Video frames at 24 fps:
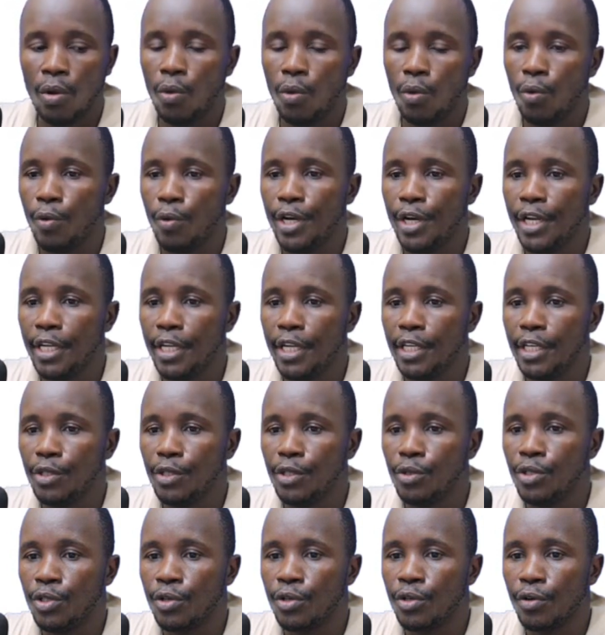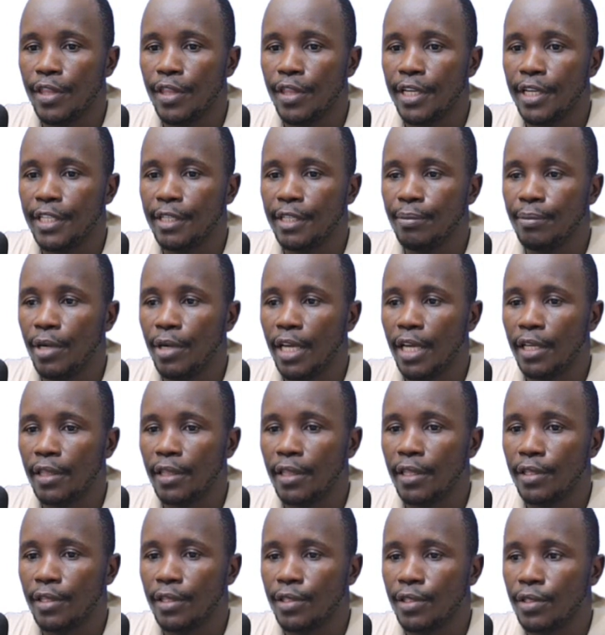we need to draw the table like
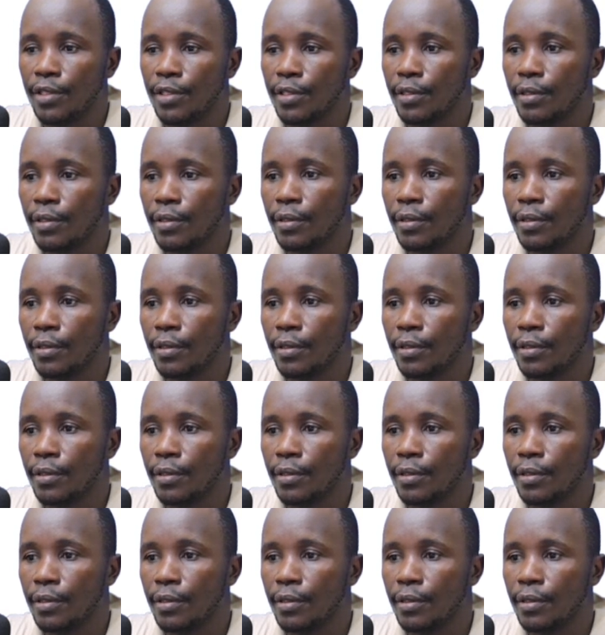this.